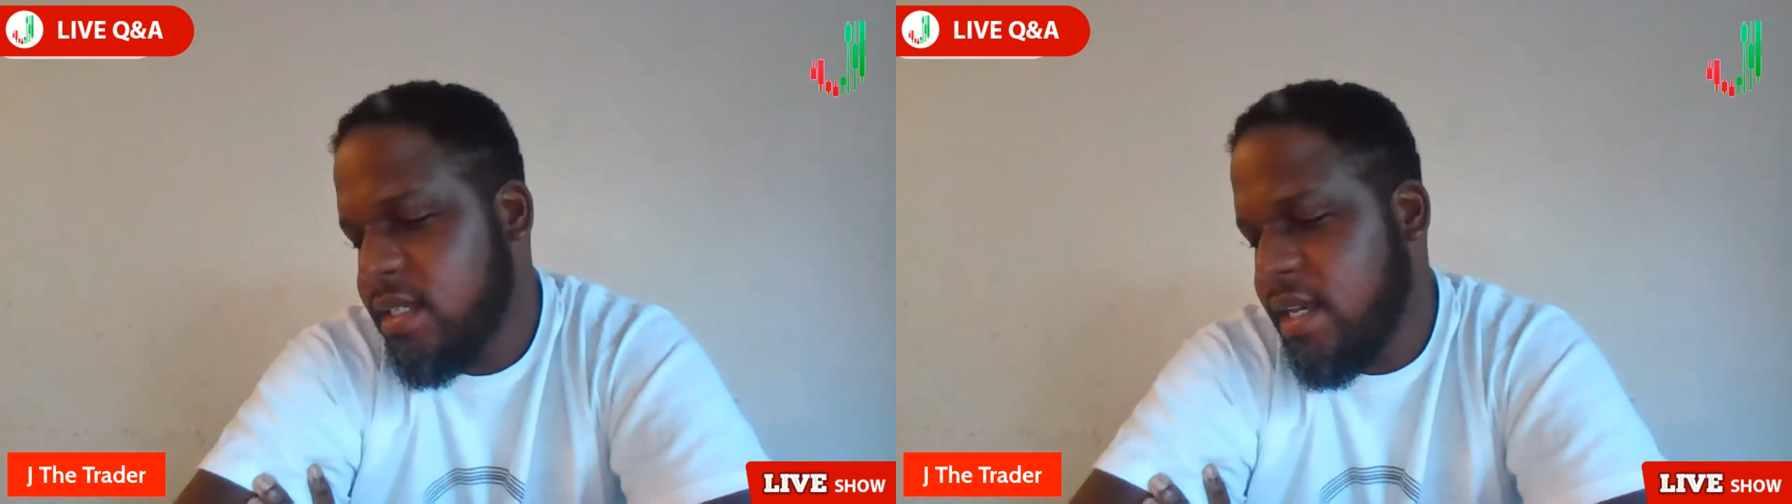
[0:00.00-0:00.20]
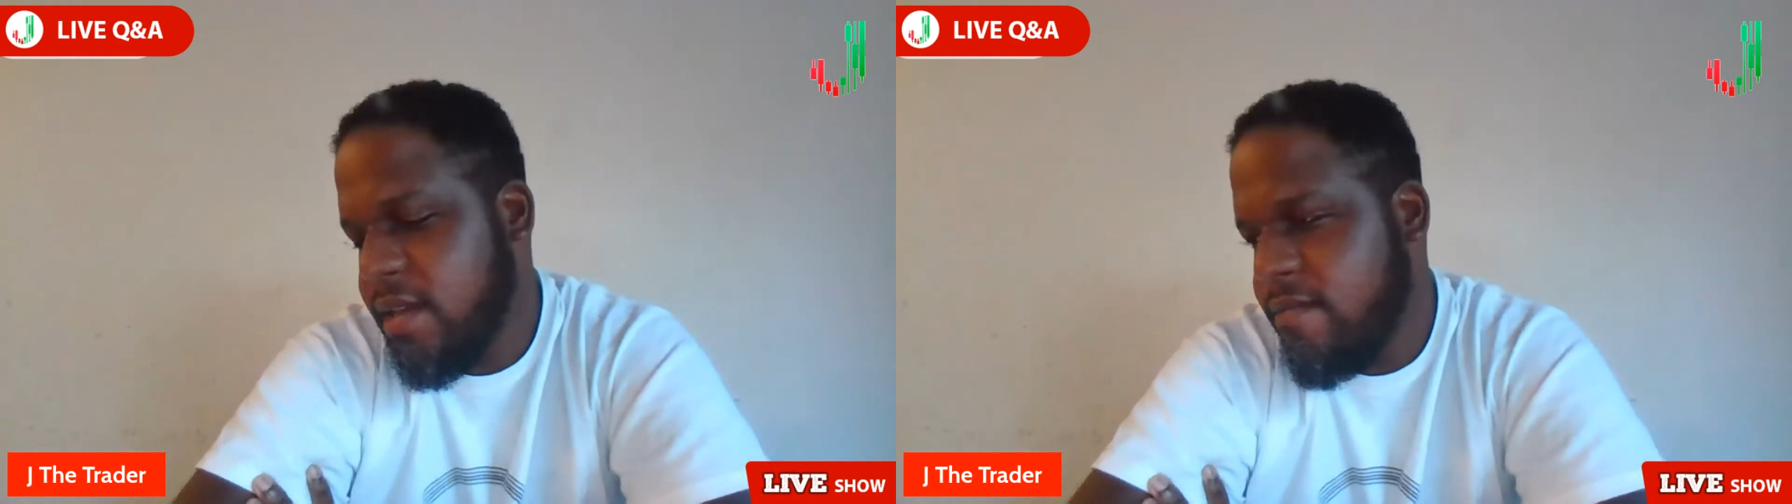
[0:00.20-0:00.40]

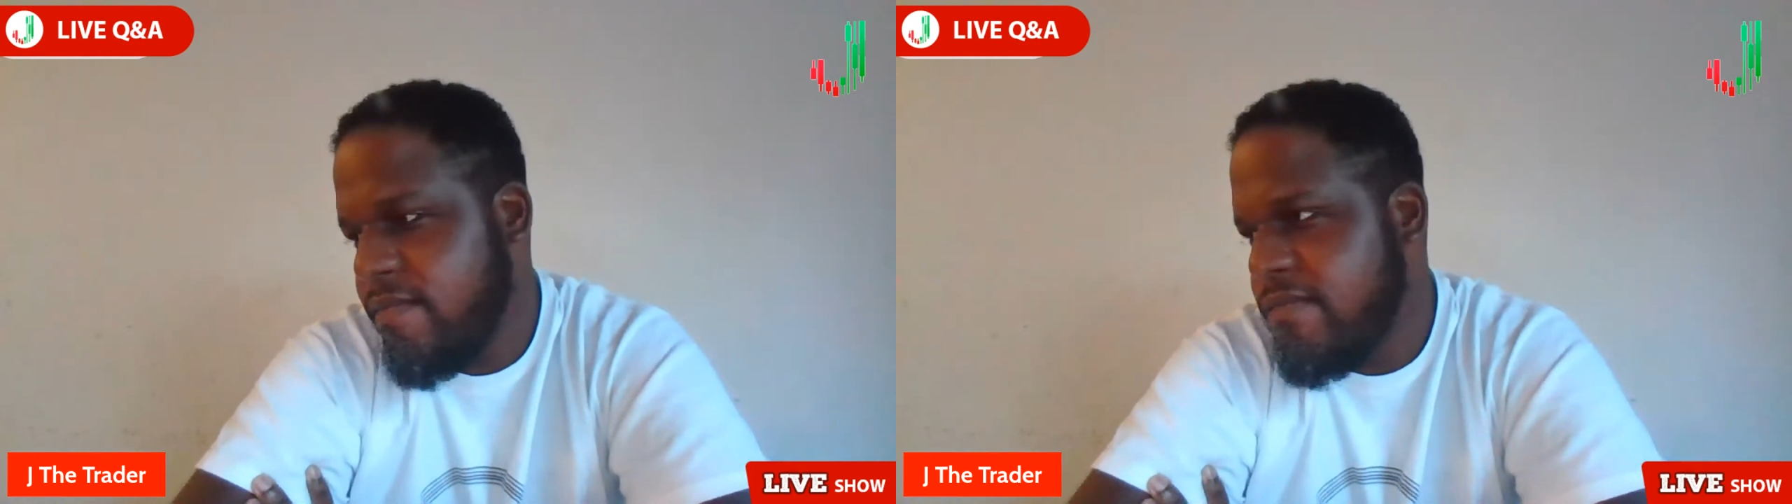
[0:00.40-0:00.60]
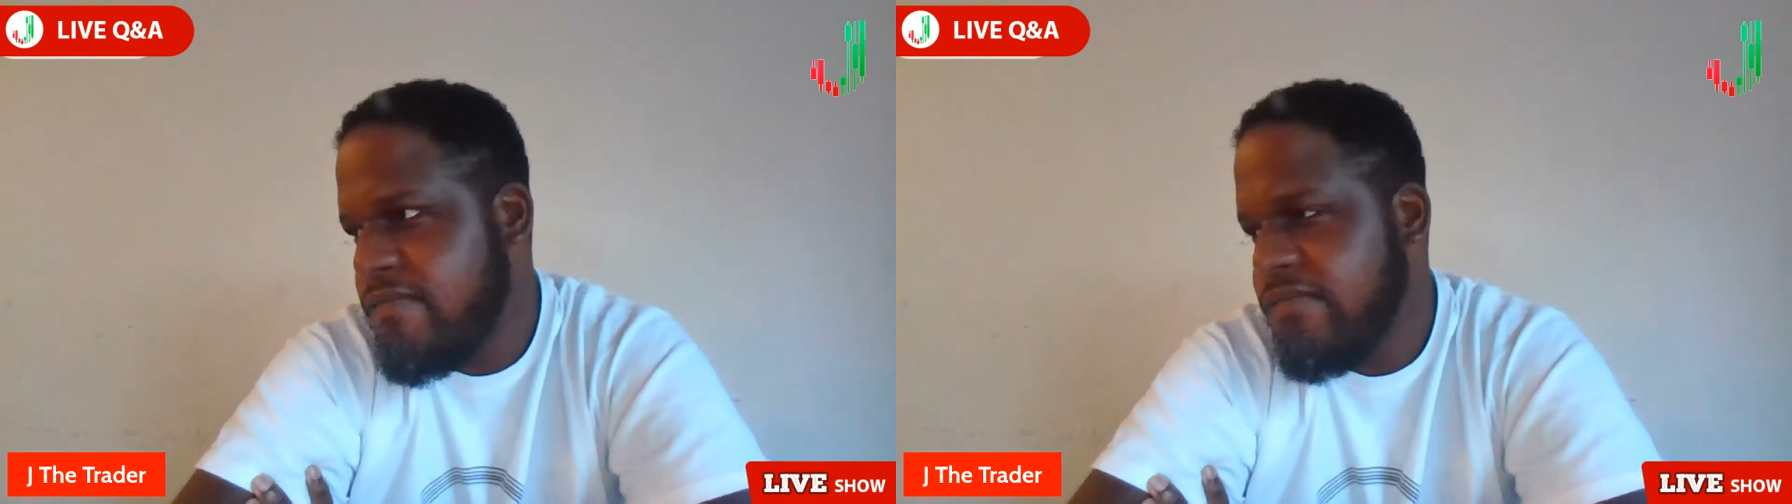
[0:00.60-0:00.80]
this game.
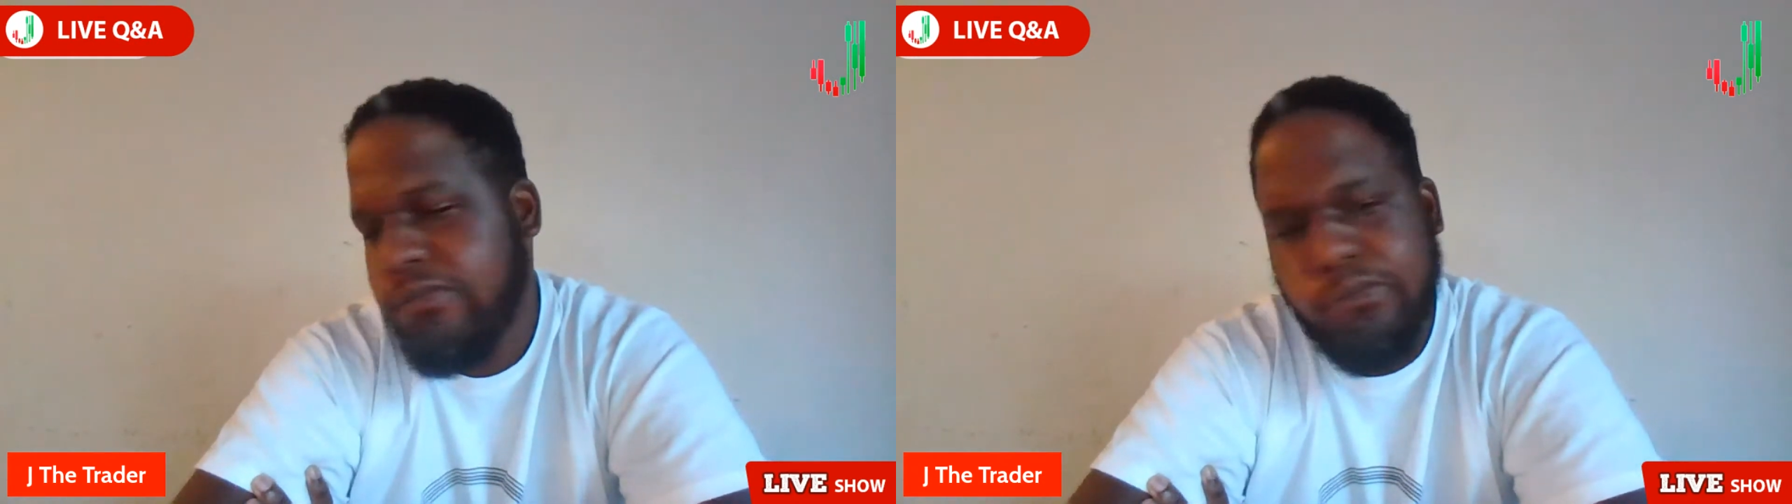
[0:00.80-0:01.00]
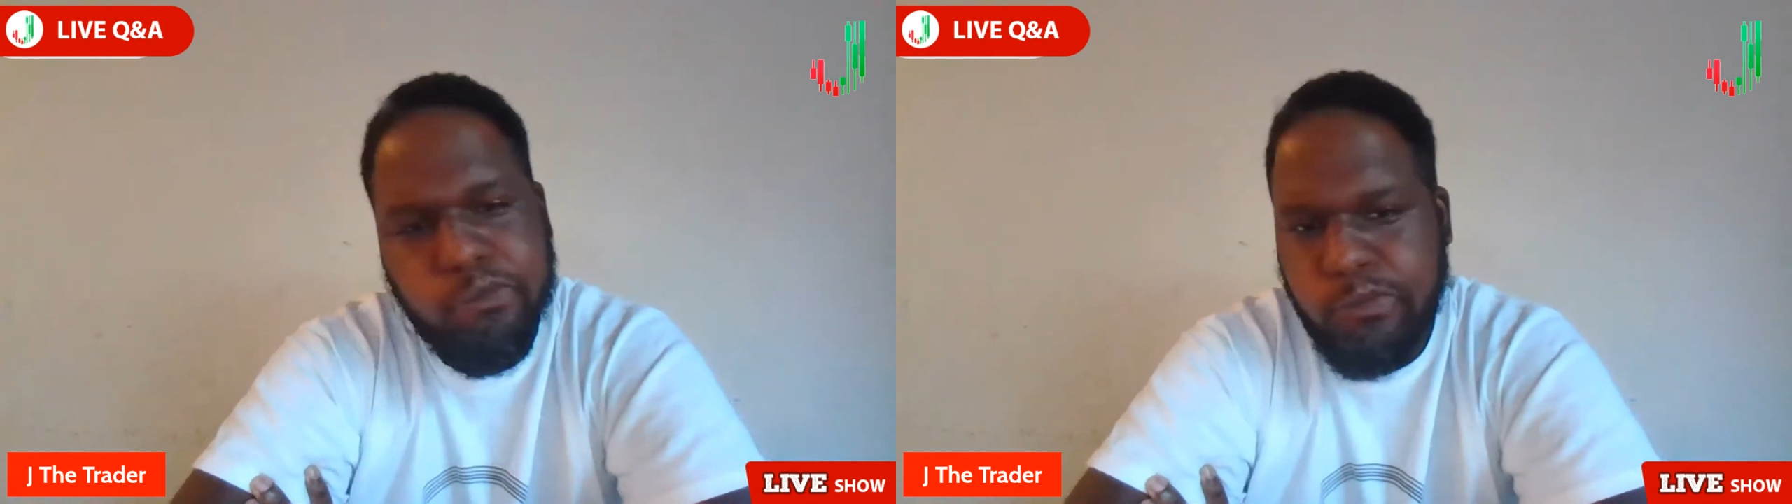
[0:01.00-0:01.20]

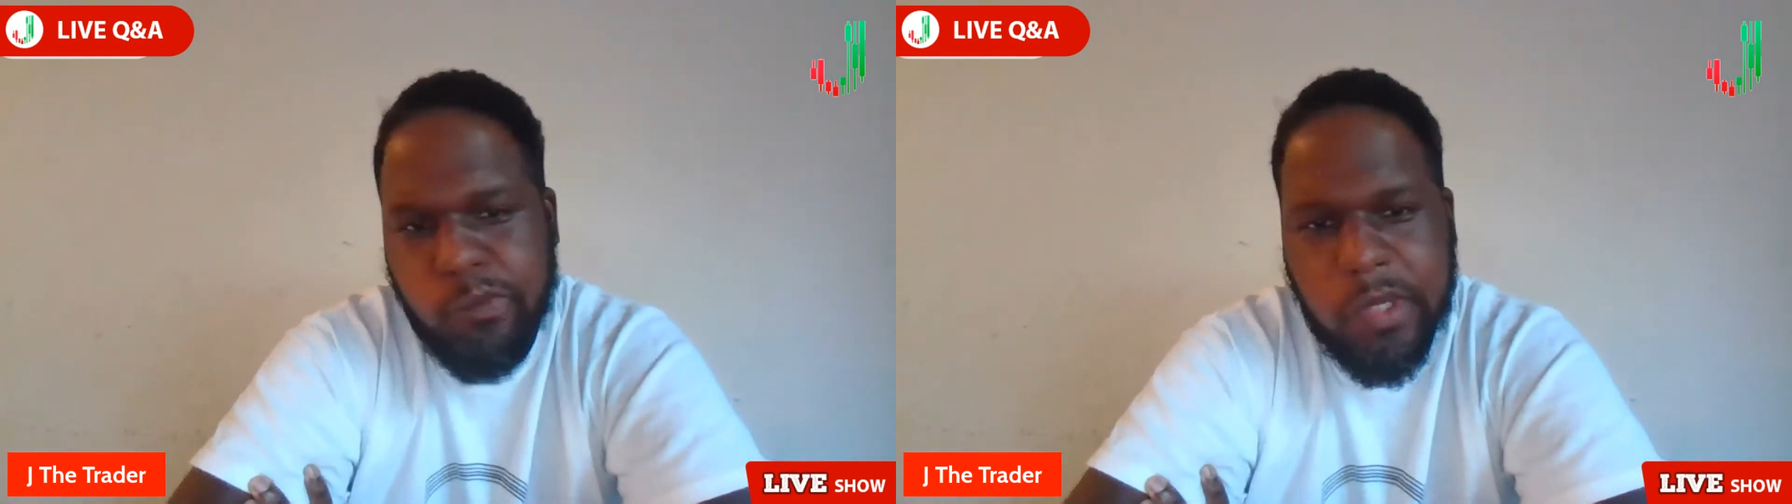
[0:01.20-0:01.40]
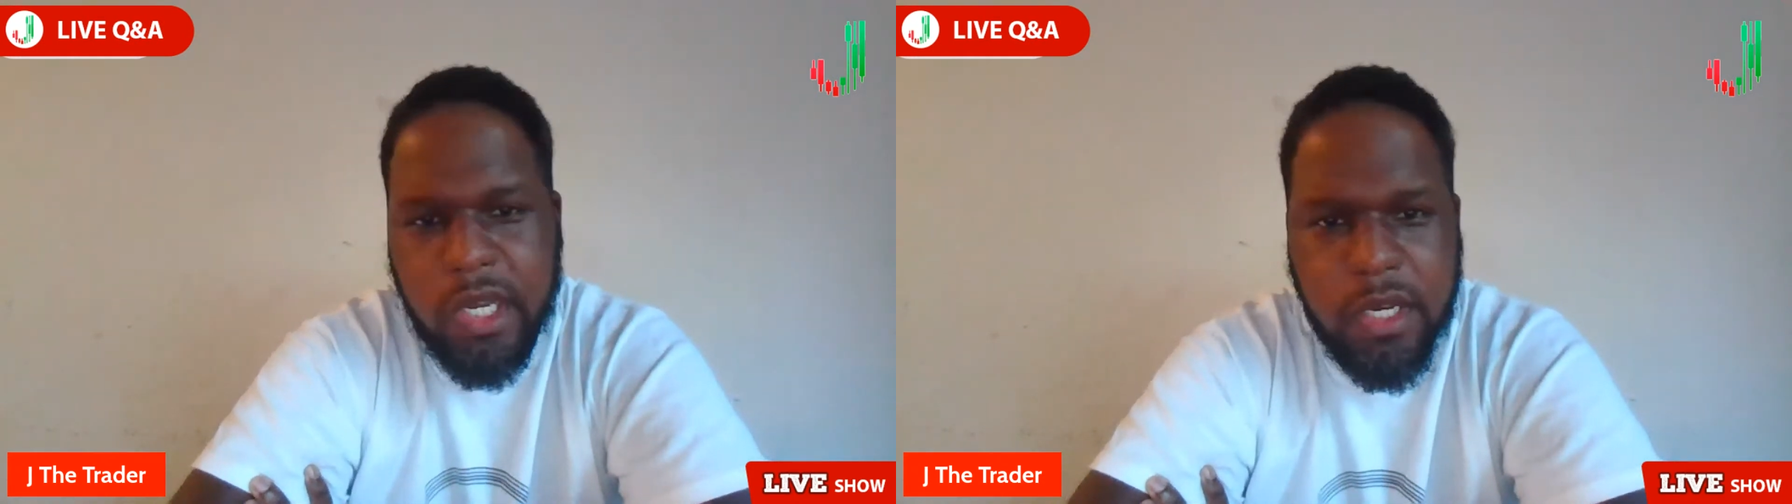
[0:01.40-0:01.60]

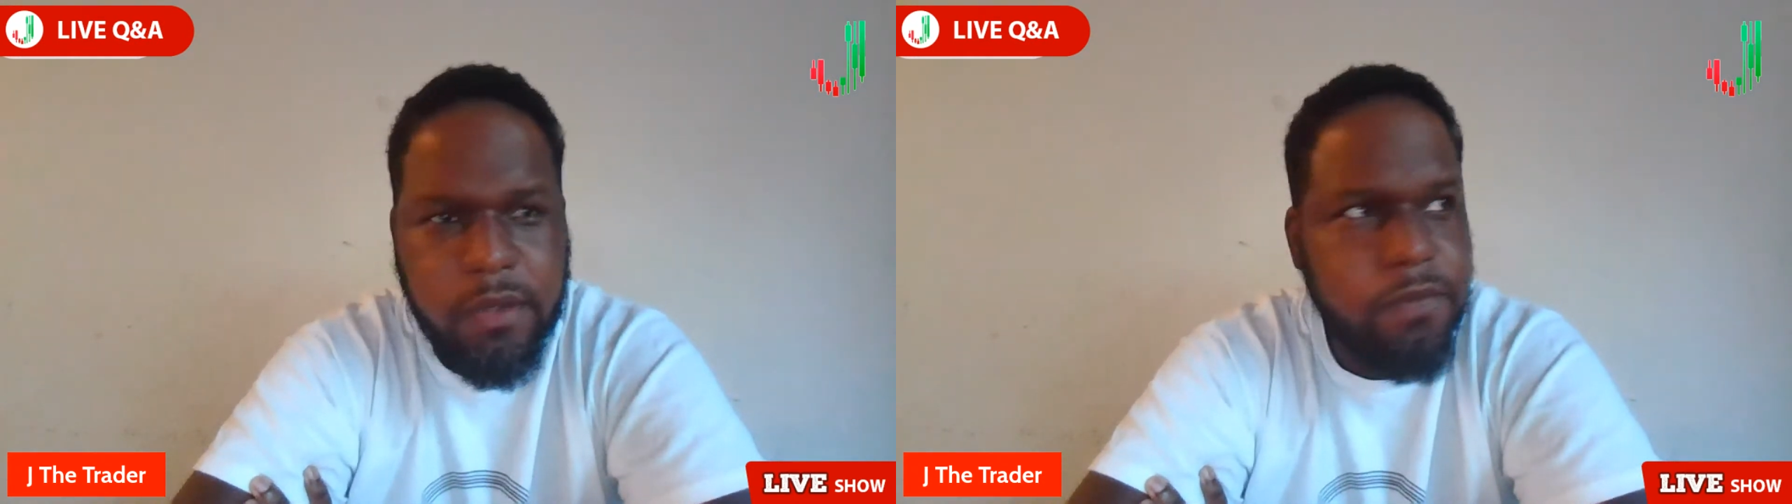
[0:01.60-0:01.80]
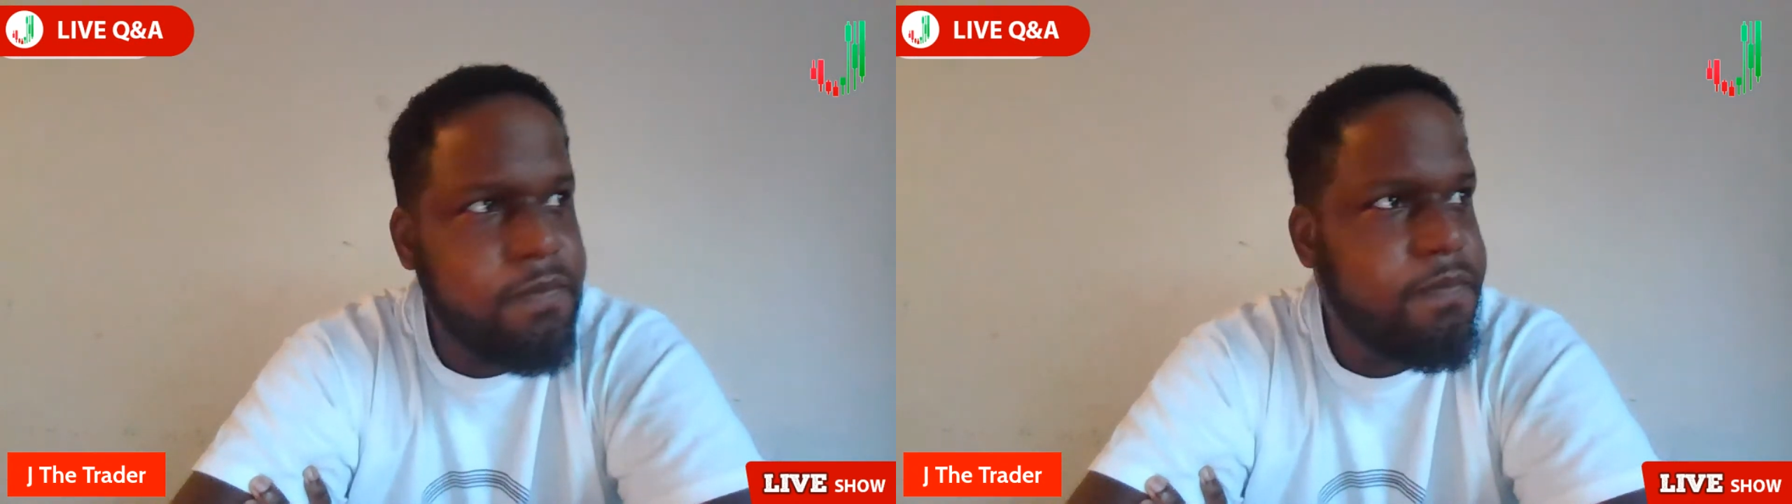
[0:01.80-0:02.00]

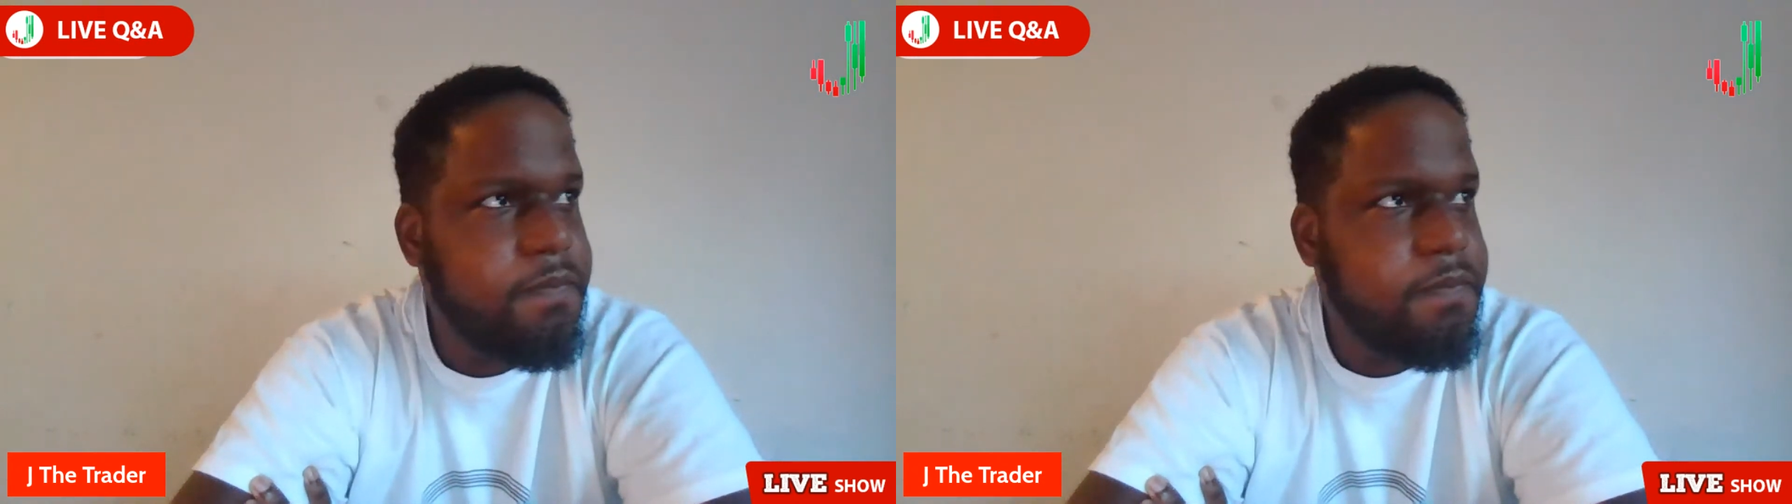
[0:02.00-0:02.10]
None.